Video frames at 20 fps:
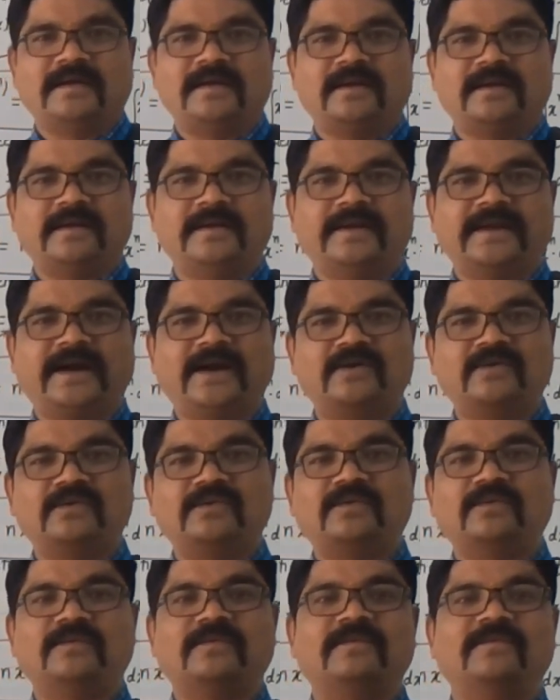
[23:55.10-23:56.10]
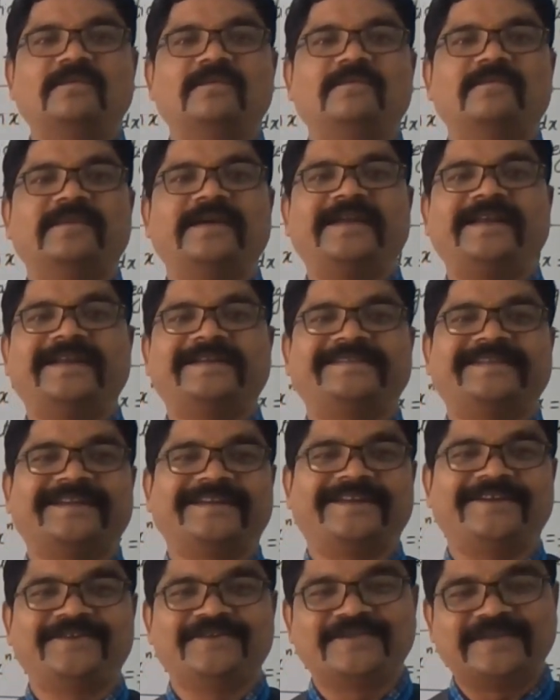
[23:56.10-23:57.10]
Now, where
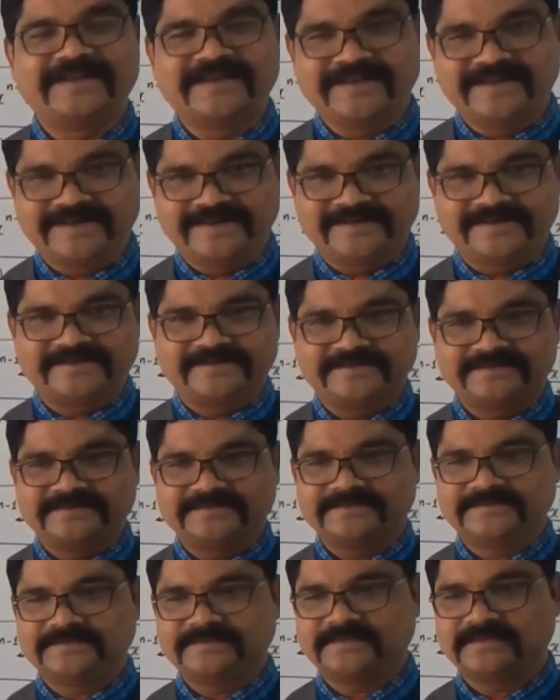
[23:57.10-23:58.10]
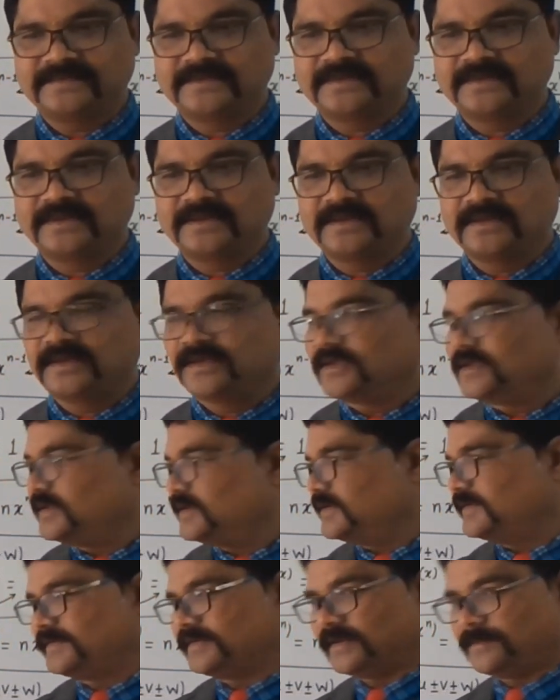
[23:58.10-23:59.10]
exactly do we need it?
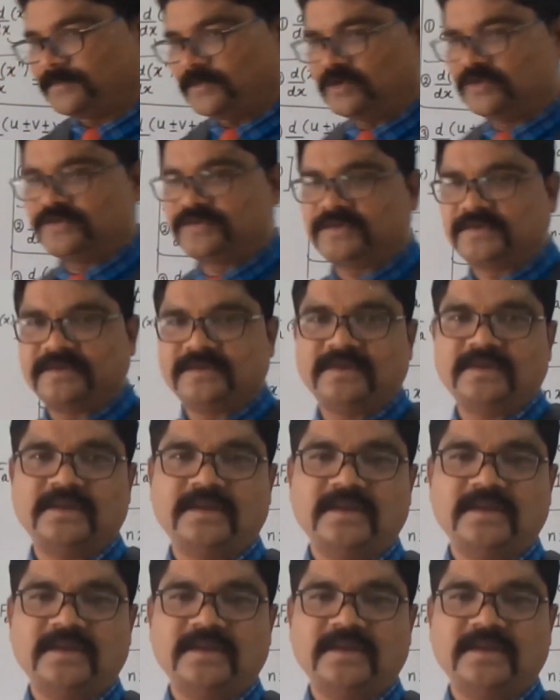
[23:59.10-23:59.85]
Suppose